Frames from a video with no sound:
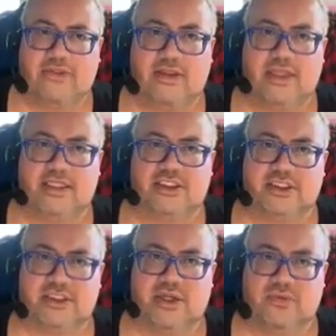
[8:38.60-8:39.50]
I think that
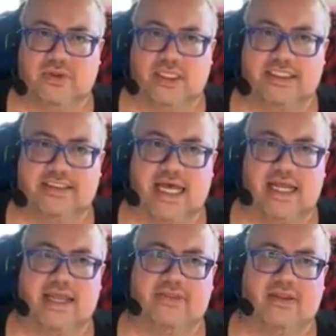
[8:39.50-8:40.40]
she's going to realize
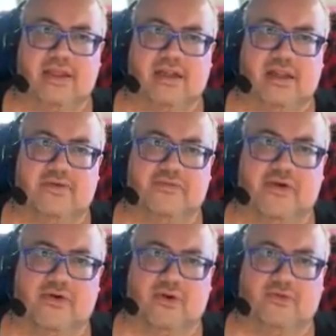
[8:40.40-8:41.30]
that. I think that a lot of
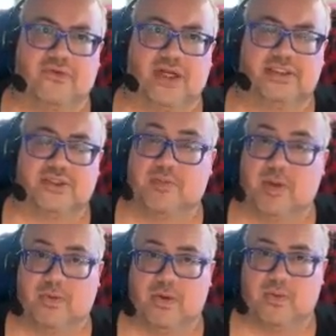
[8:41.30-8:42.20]
her girlfriends or
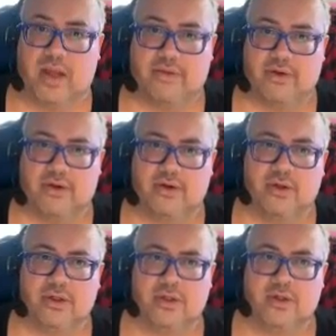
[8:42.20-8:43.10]
people around her
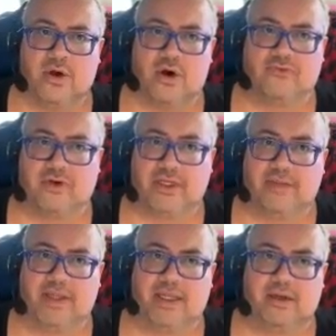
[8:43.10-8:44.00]
are very
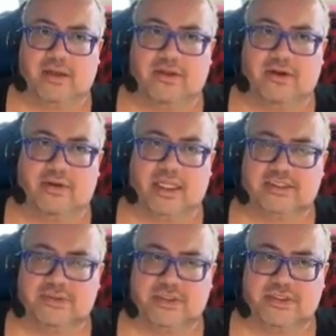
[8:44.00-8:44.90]
dependent on their
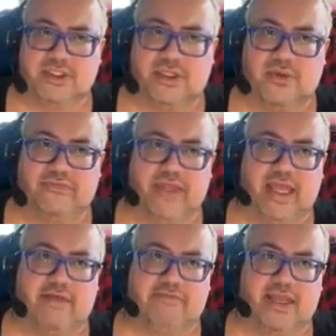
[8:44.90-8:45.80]
husbands, you know, if
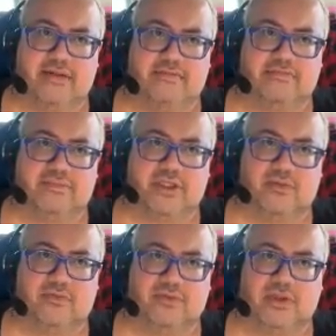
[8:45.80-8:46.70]
they have like, you
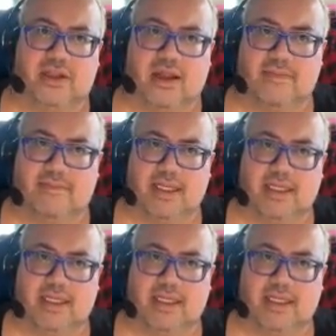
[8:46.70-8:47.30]
know, a lot of